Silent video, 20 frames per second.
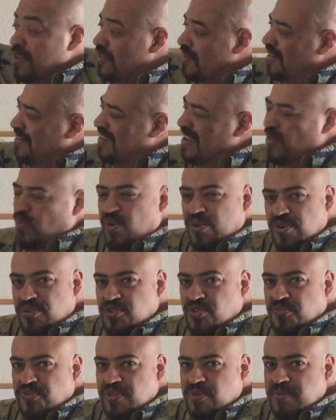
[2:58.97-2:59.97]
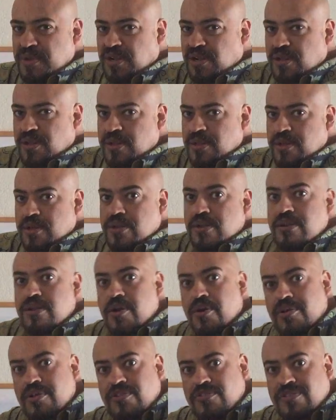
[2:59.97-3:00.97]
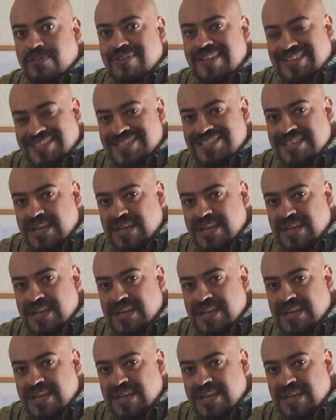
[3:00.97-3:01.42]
then take one or two from the middle. Notice that's a